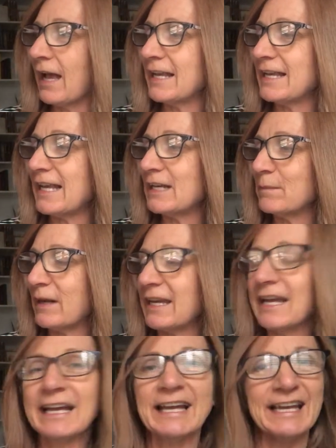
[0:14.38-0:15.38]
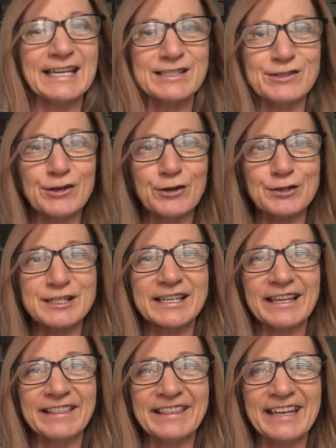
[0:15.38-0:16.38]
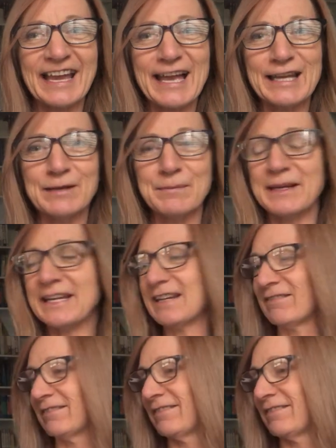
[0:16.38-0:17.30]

Anemone is not the enemy.